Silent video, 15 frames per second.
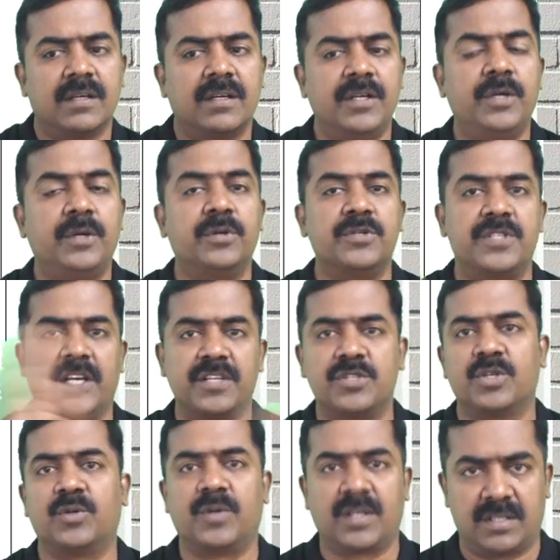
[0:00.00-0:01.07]
Due to
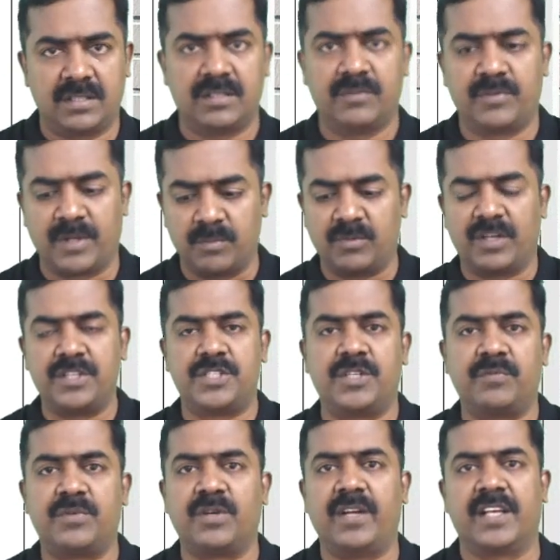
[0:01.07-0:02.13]
changeover from one
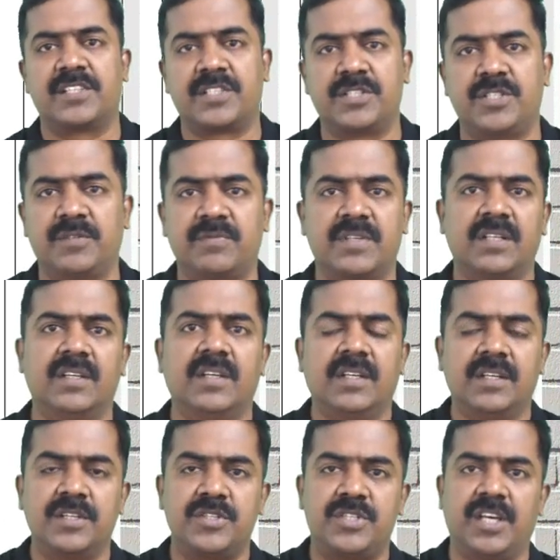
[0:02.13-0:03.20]
shift to next shift,
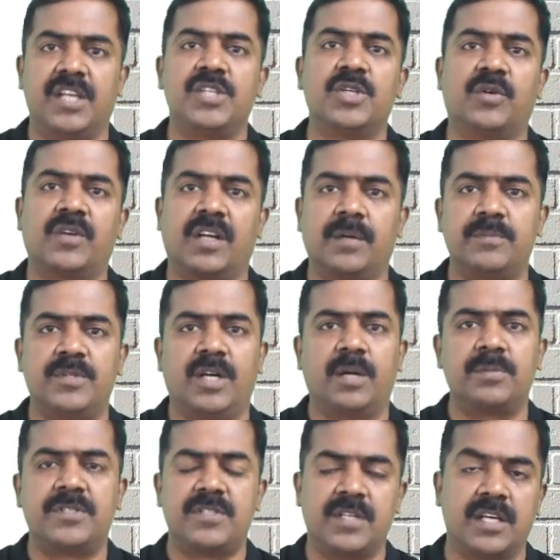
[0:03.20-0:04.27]
changeover of
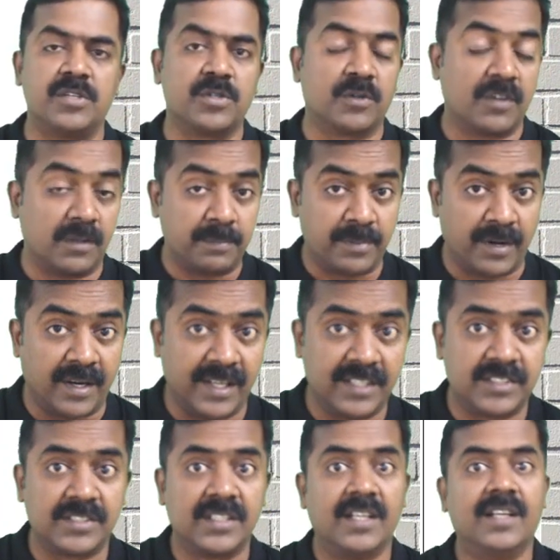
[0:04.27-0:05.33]
jobs, changeover of
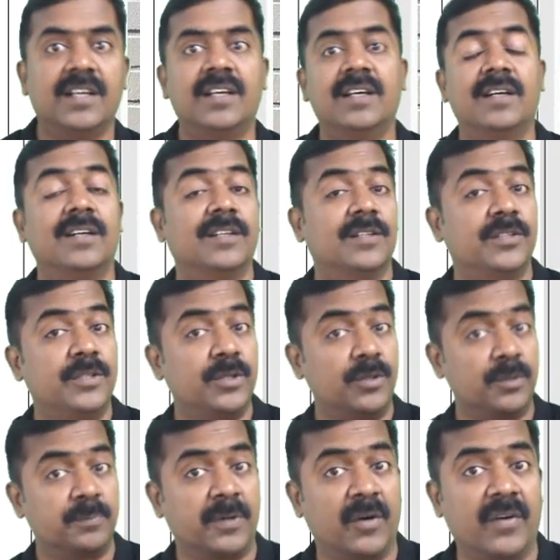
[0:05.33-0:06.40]
products, due
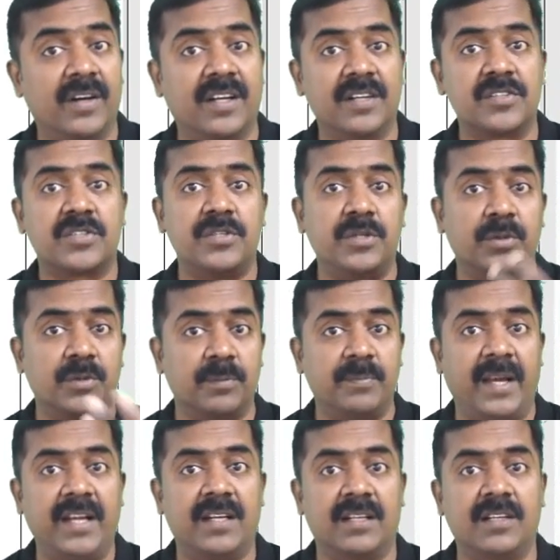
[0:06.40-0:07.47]
to power cuts, due to
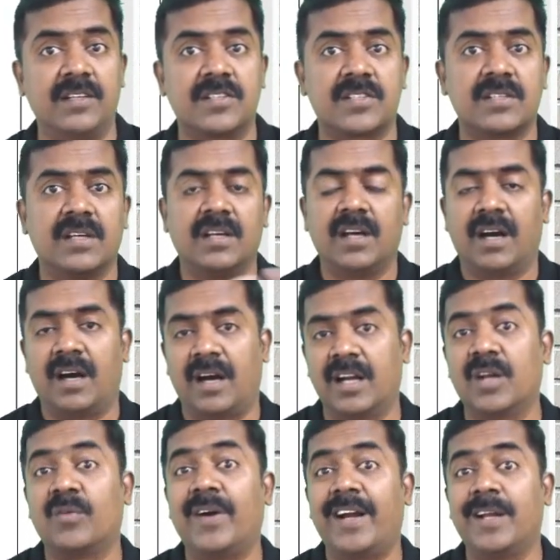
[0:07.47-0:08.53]
maintenance,
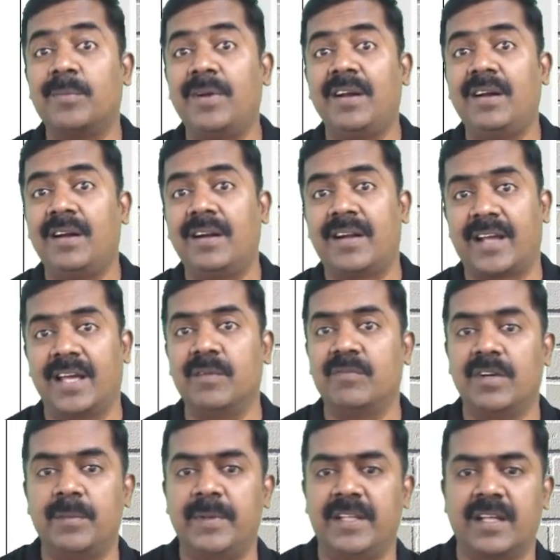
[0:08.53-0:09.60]
unavoidable time
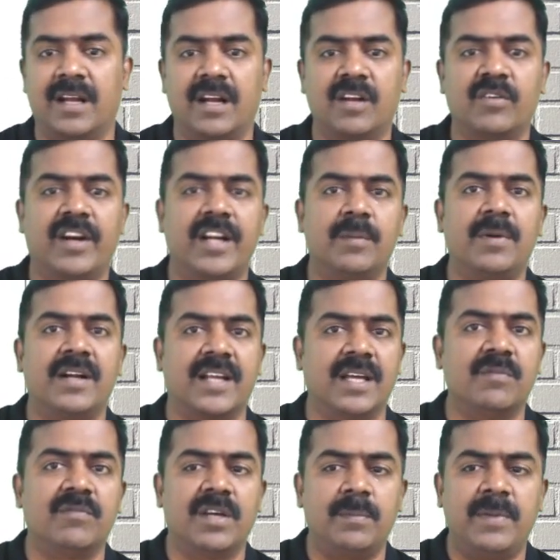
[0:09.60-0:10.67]
will be there. Unavoidable
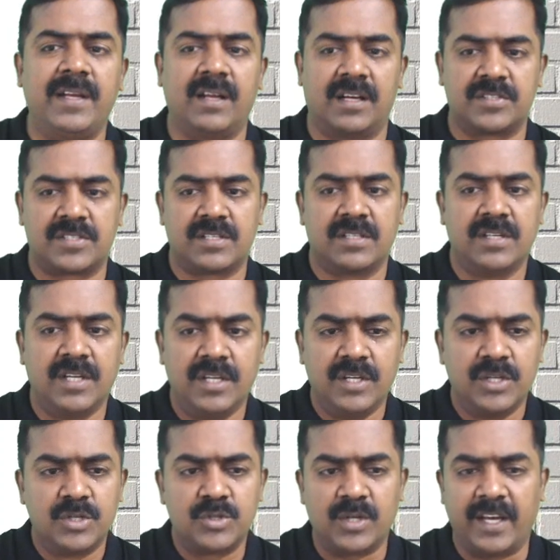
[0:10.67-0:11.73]
time may be lost.
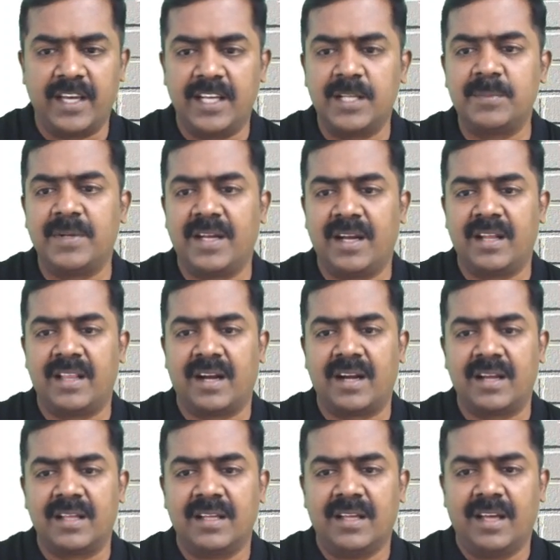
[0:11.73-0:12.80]
So I eliminate
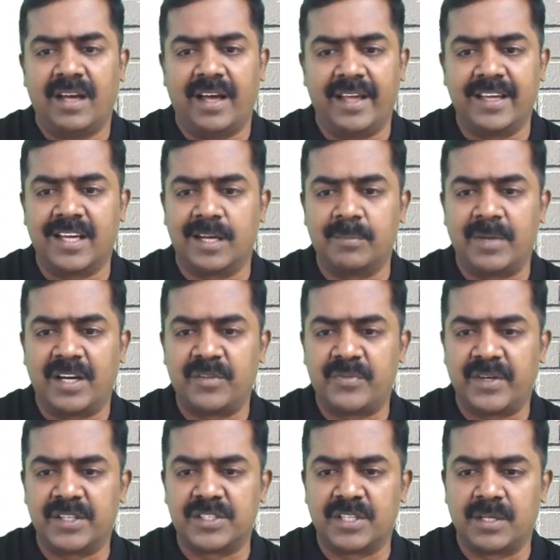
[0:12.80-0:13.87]
that. I can
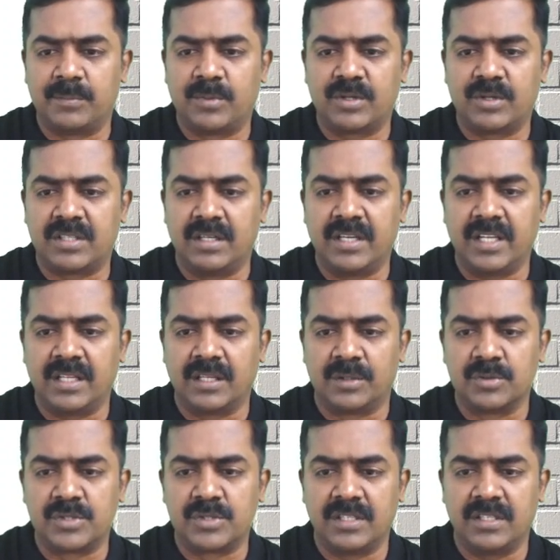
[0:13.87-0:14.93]
manufacture about
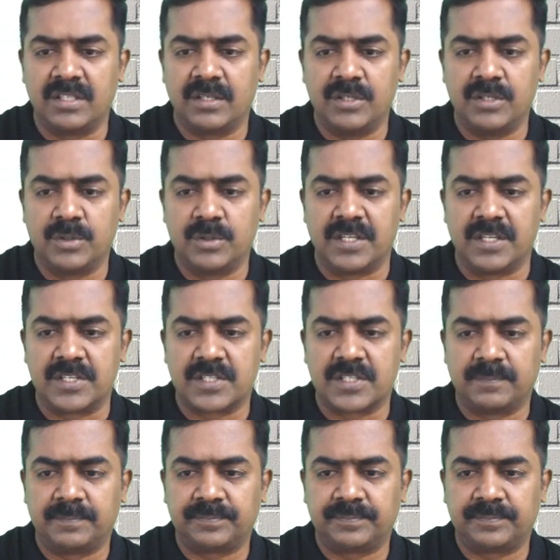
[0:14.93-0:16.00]
30,000
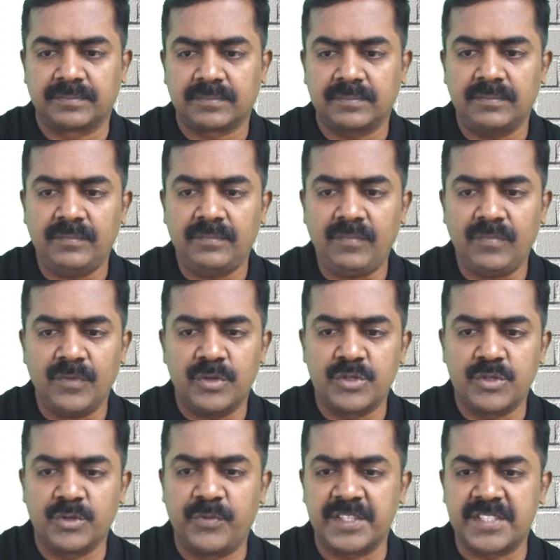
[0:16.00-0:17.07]
units.
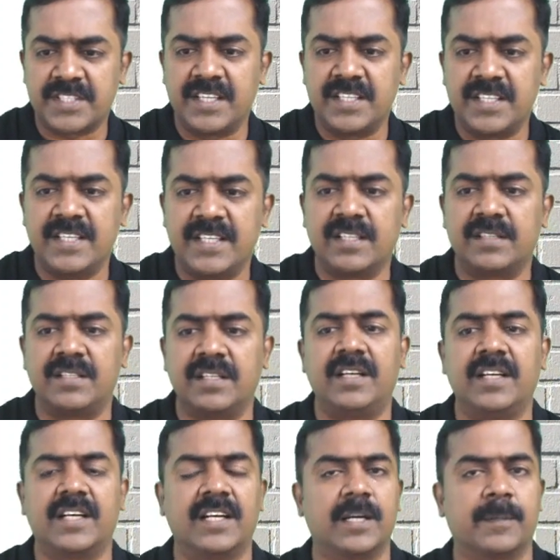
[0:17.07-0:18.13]
So first I see the
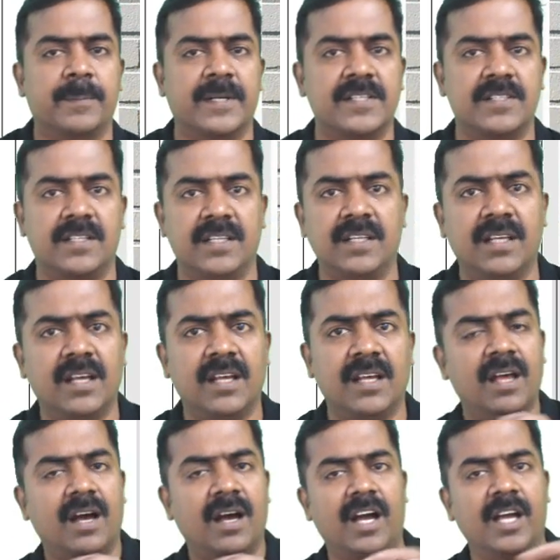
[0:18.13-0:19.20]
theoretical capacity.
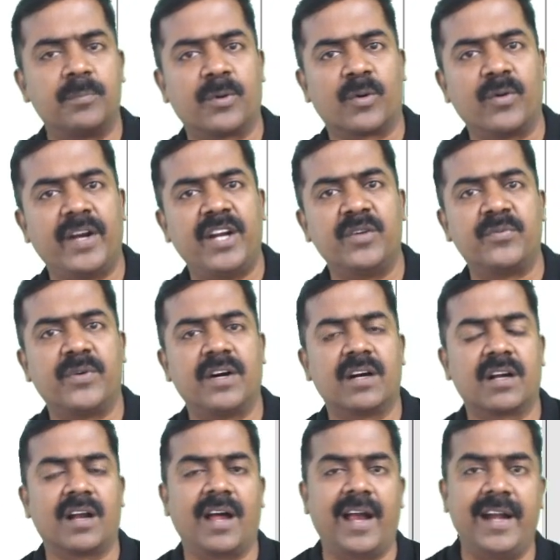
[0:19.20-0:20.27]
I provide
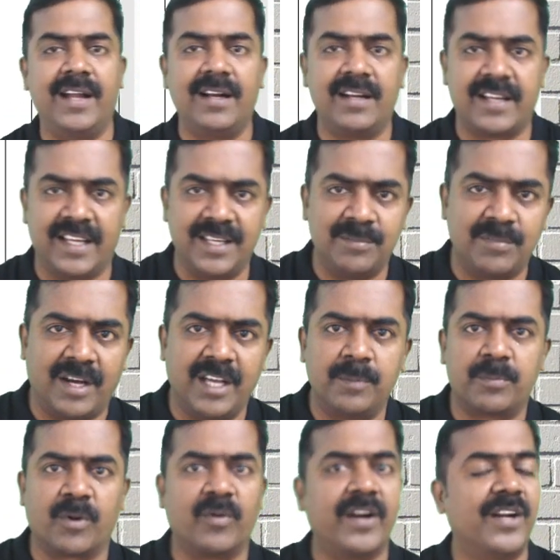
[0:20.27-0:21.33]
for idle time, I
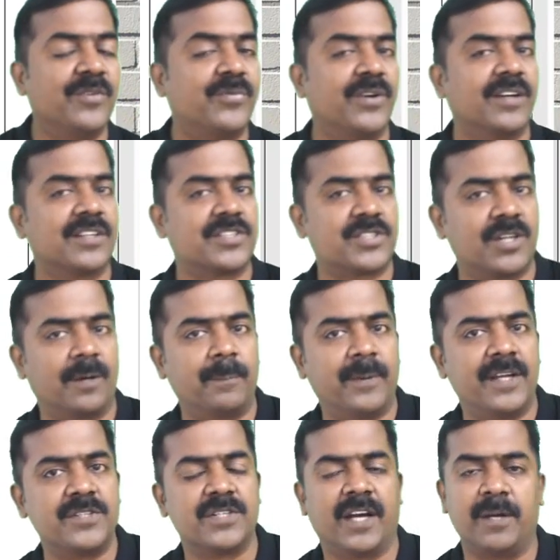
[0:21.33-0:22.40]
provide for
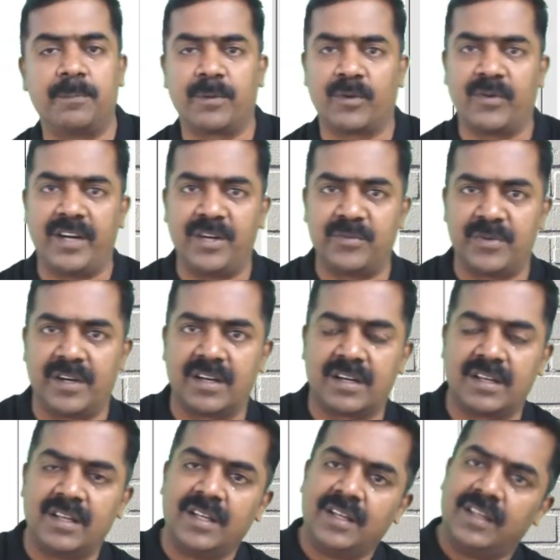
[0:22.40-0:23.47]
stoppage, I provide
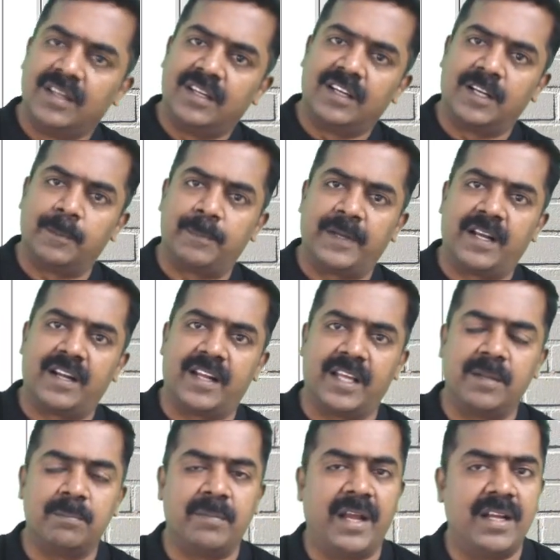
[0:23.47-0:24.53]
for repair
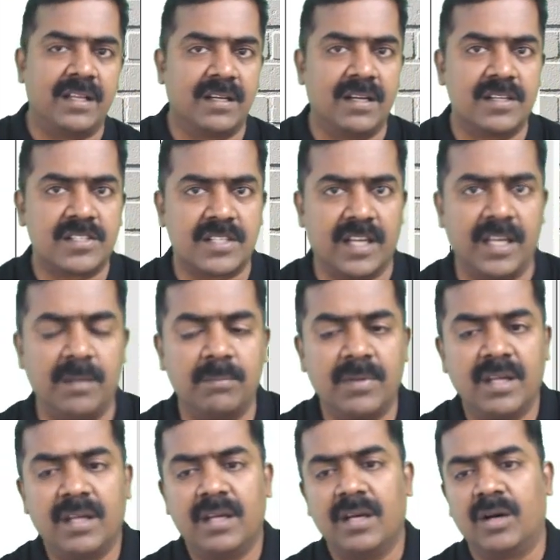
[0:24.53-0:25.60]
time, maintenance
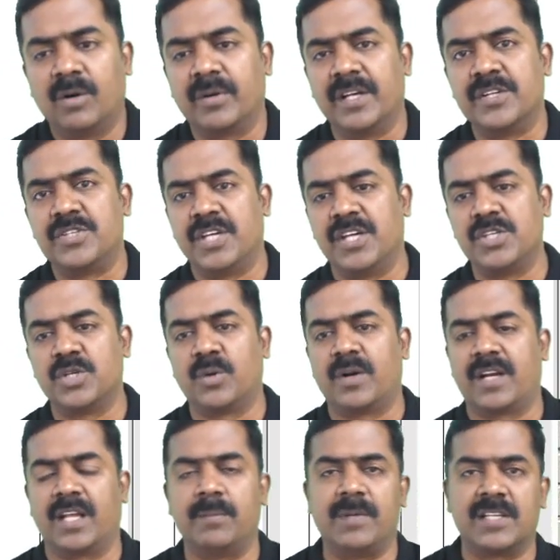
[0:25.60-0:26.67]
time, okay,
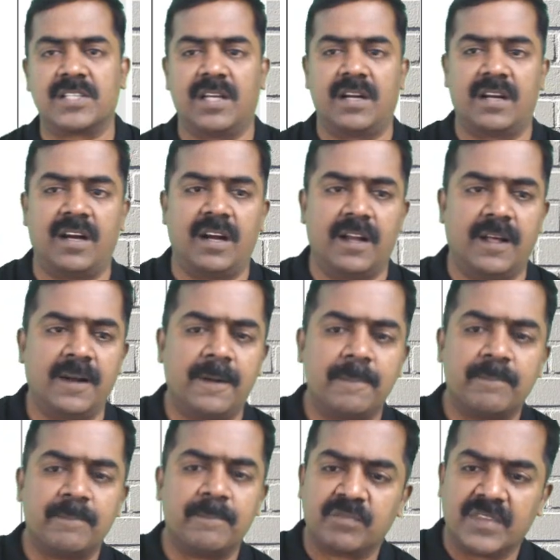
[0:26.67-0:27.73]
changeover time, etc. and all.
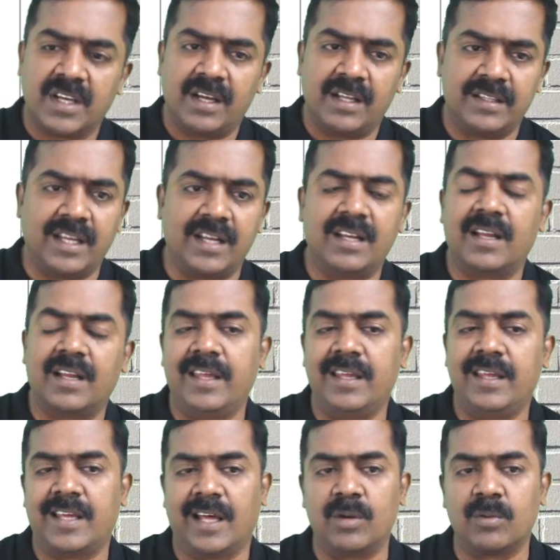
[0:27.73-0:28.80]
Then
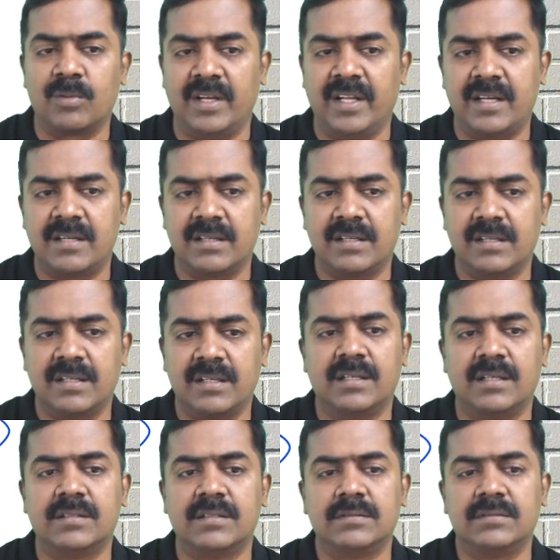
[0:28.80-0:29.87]
I calculate
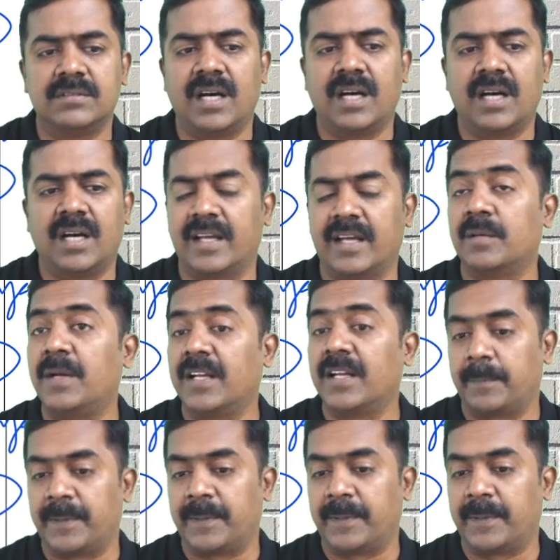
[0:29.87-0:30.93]
the attainable
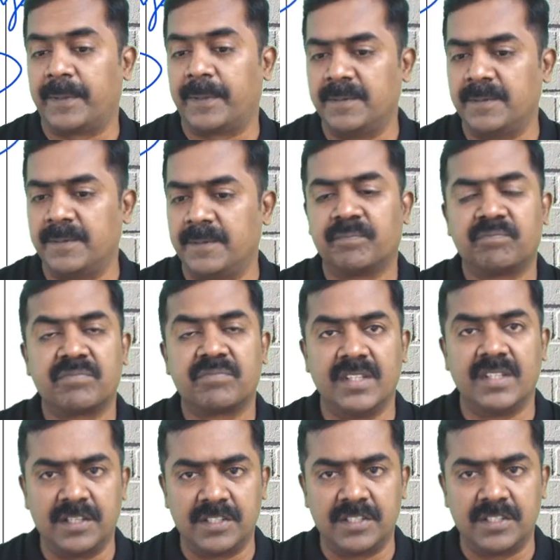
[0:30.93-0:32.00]
capacity,
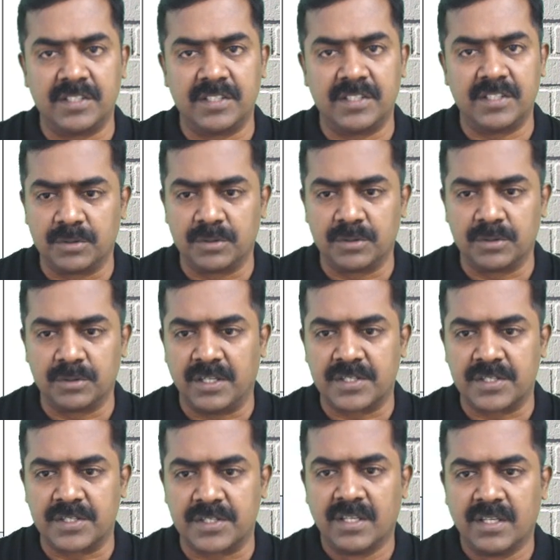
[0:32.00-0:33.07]
that is 30,000
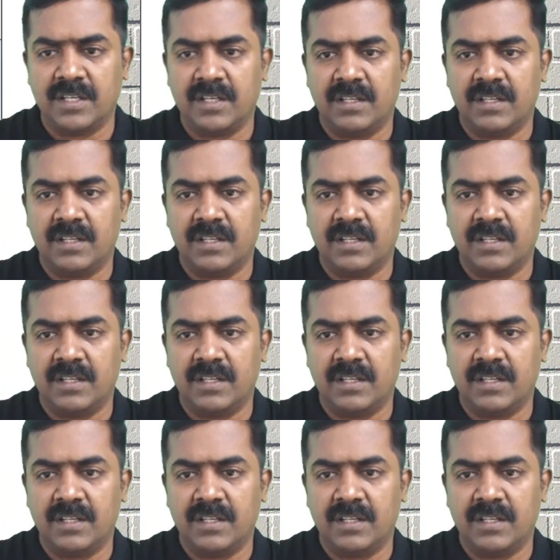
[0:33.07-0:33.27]
units.